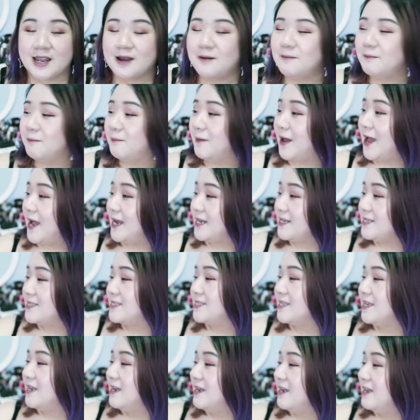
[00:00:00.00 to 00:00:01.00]

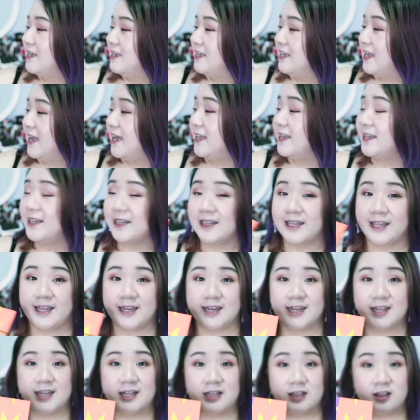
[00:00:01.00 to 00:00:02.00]
Max Get
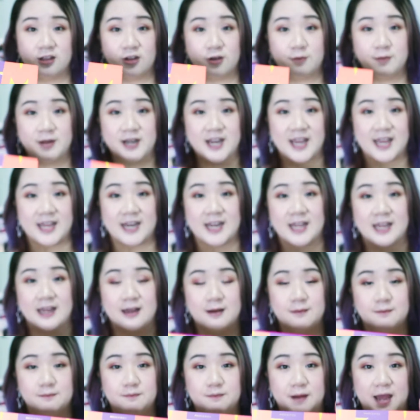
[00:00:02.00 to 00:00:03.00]
Lit Illuminating
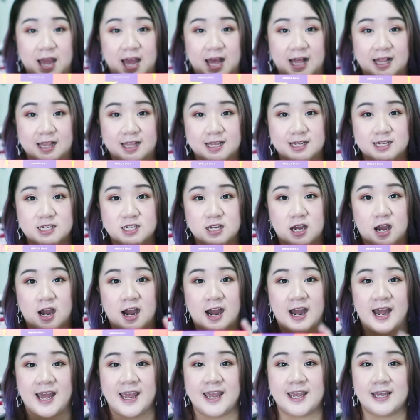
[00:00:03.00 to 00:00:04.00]
Palette.
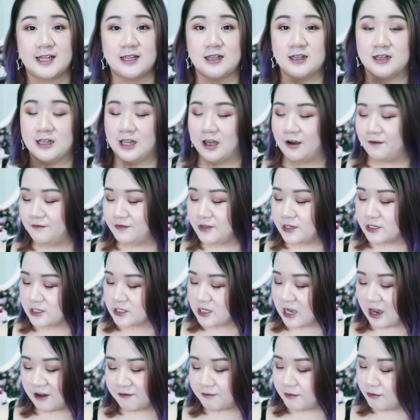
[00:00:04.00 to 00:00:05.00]
I love
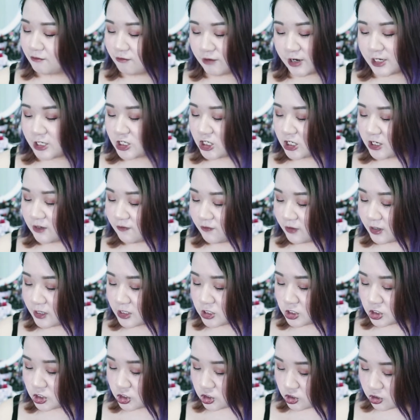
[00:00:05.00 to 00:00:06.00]
this. I've been reaching for
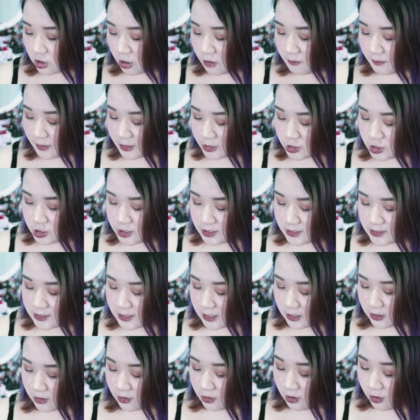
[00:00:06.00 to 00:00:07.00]
it so much since
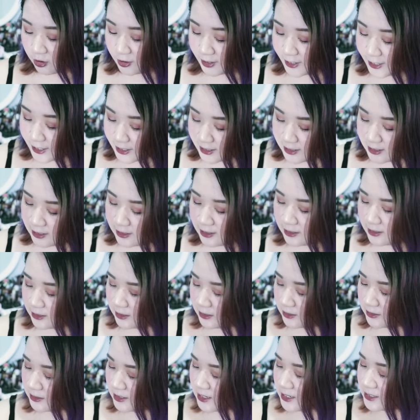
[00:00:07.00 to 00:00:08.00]
I got it.
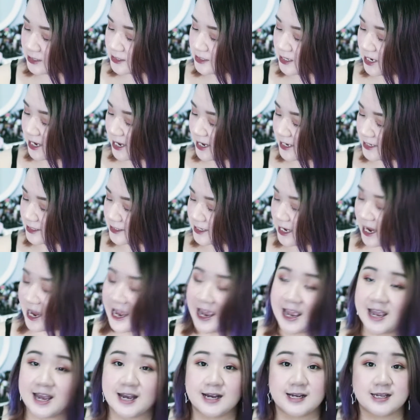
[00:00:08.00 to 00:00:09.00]
This is
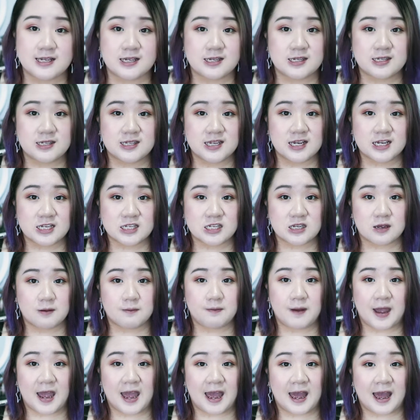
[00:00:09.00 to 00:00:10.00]
a
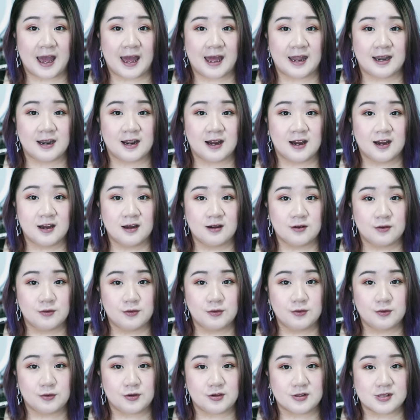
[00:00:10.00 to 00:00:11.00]
6-pan,
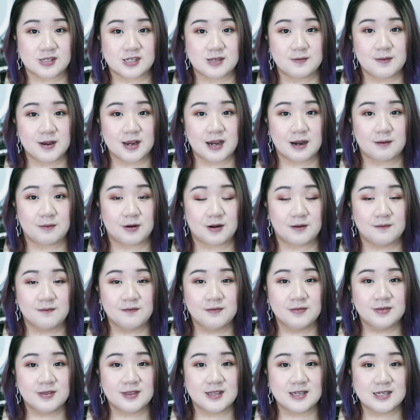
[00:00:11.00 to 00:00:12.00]
oh, you can see my camera.
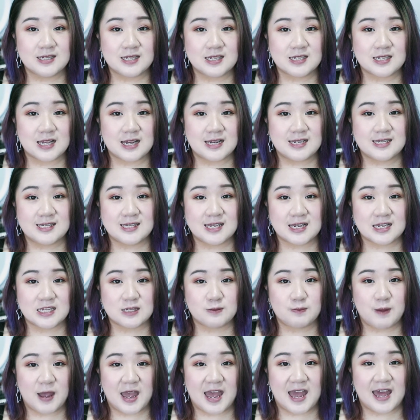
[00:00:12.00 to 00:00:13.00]
This is a
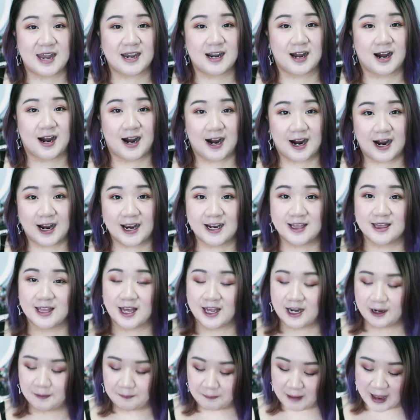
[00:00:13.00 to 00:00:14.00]
6-pan
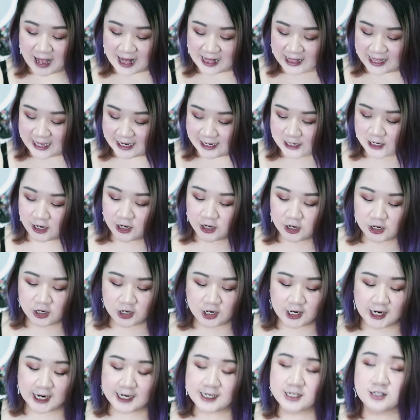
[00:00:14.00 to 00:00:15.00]
highlighter palette.
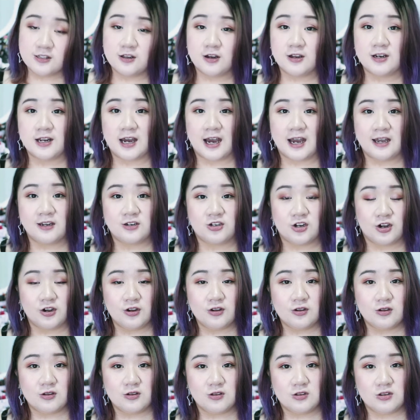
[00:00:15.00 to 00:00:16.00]
You guys know that I
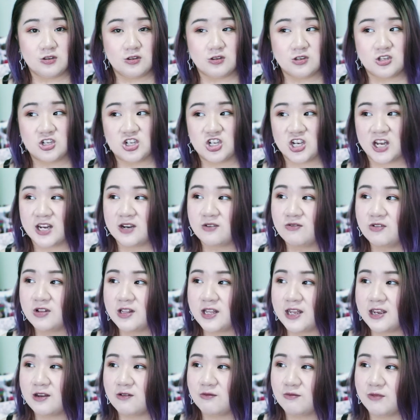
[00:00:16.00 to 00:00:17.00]
don't
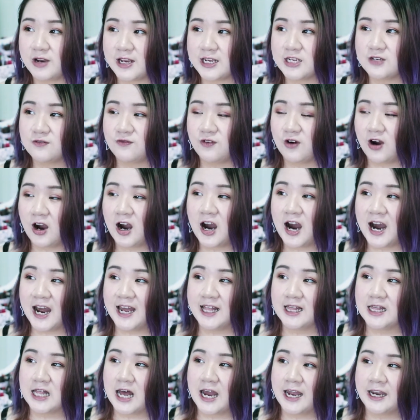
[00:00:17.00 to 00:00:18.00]
generally reach for
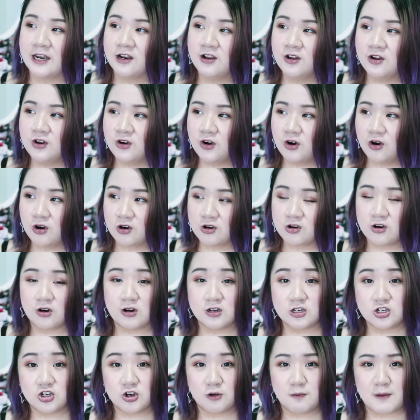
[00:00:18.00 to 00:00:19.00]
highlight or
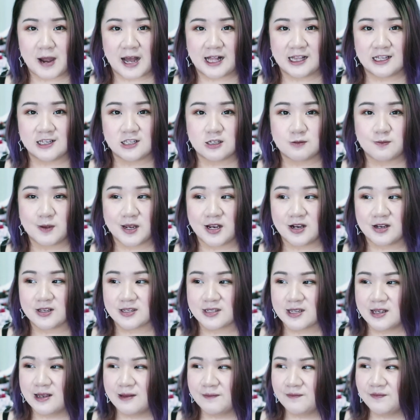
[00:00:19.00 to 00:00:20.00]
contour palettes
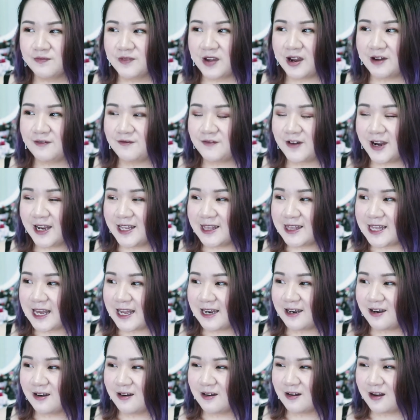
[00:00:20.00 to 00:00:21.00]
because I find
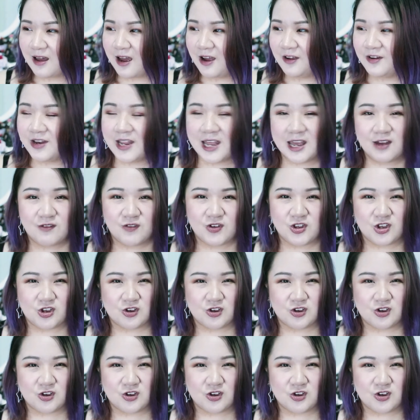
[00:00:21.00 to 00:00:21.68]
that I only ever